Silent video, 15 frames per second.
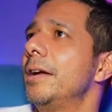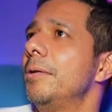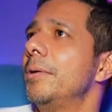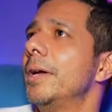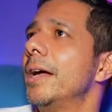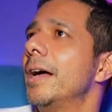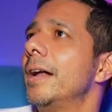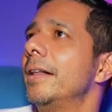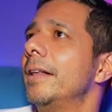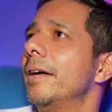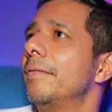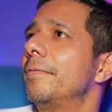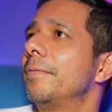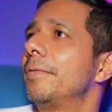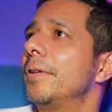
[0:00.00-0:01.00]
We had that
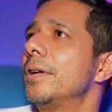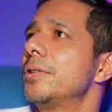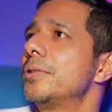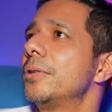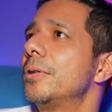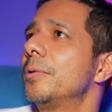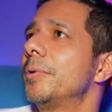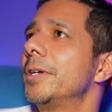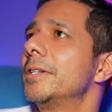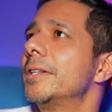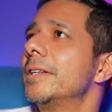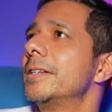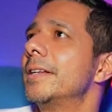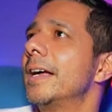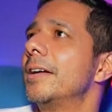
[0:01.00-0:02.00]
flush all the way to
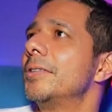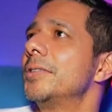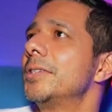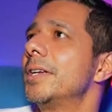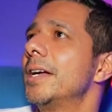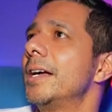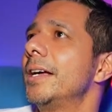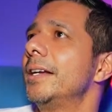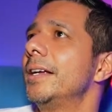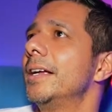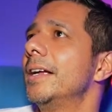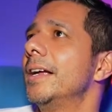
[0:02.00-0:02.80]
the downside.